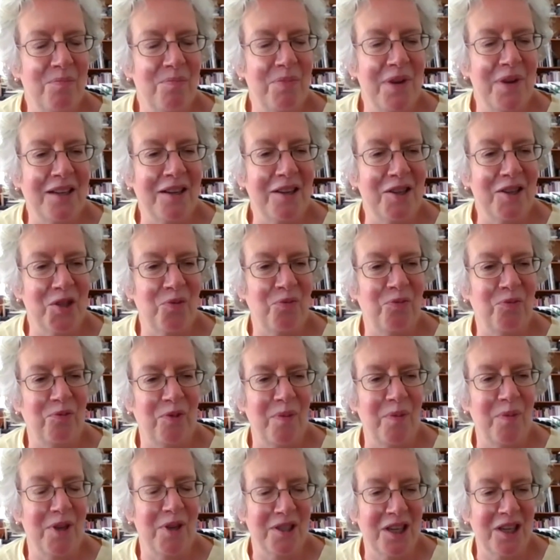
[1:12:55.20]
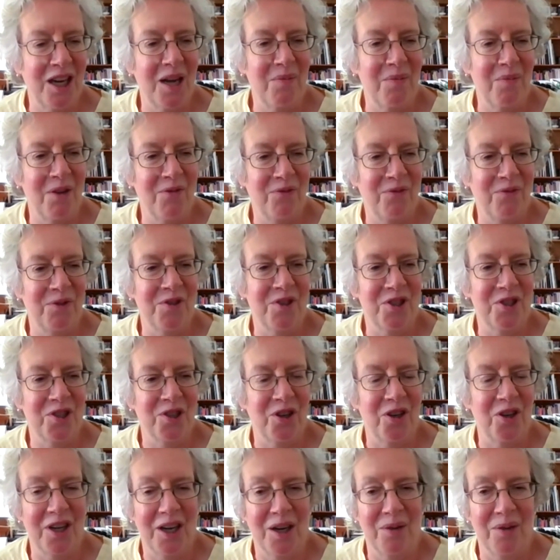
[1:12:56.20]
because from the time I first
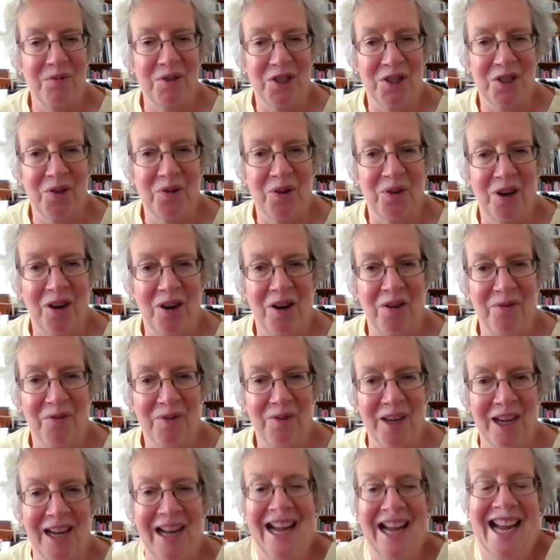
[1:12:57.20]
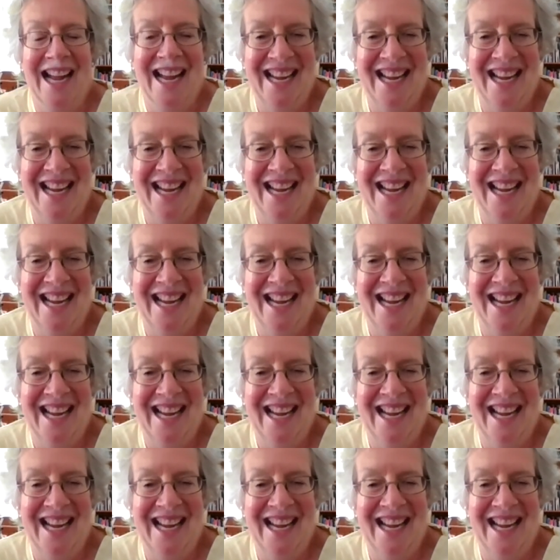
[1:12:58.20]
saw it, I was so horrified.